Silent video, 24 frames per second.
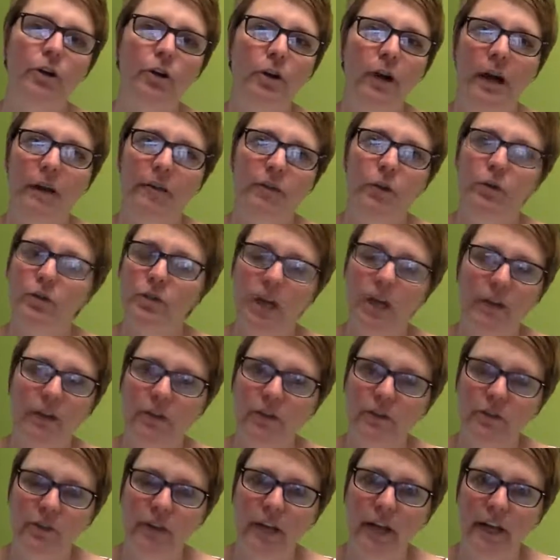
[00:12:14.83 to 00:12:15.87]
or have you done
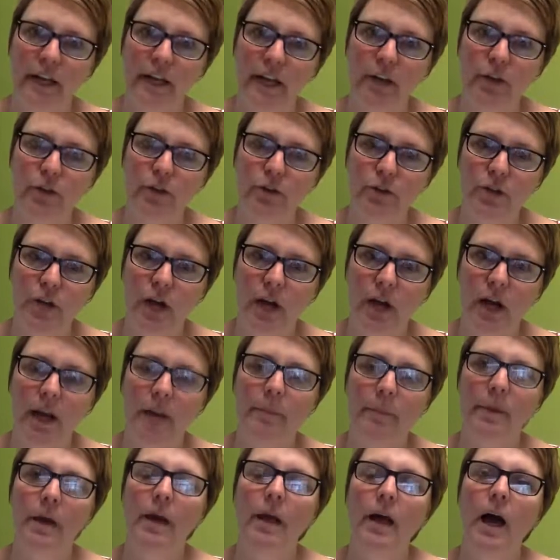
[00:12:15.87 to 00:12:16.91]
this at any other
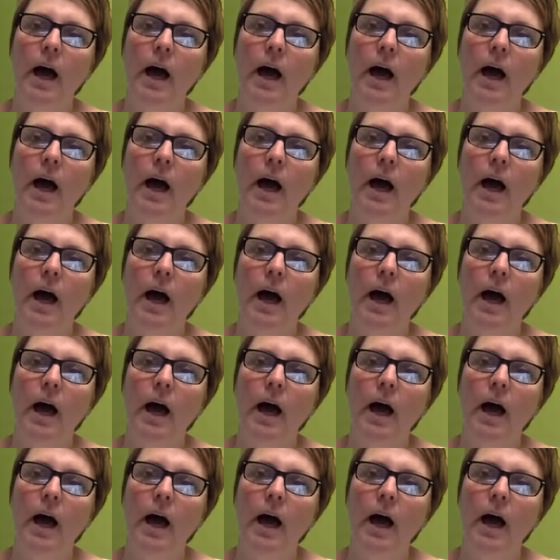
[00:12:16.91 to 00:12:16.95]
time